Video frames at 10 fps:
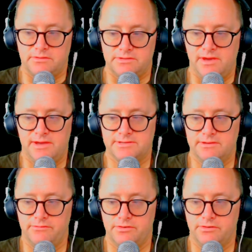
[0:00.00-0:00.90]

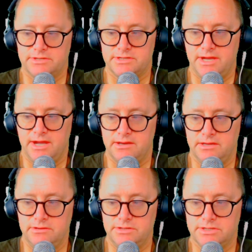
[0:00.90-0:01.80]
Tesla, of course, has had a
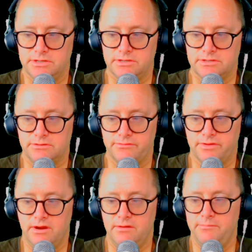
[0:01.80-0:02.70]
huge sort of
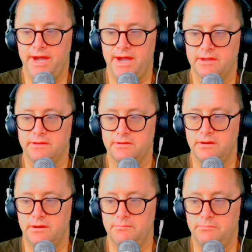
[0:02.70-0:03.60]
comeback,
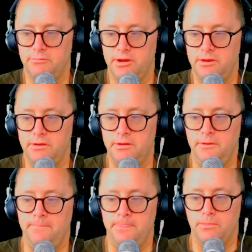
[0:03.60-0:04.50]
but
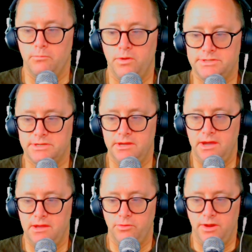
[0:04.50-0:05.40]
once
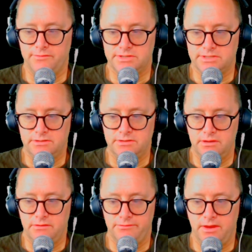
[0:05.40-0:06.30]
again, we'll have to see
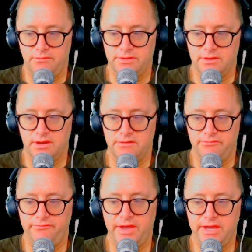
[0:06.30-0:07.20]
if everything kind of
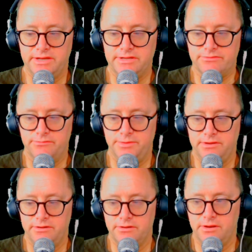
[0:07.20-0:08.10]
fades from
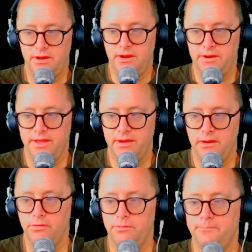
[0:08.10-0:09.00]
here on
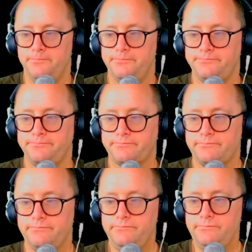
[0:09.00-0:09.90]
out.
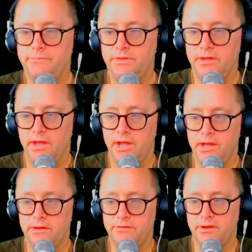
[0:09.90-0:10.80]
And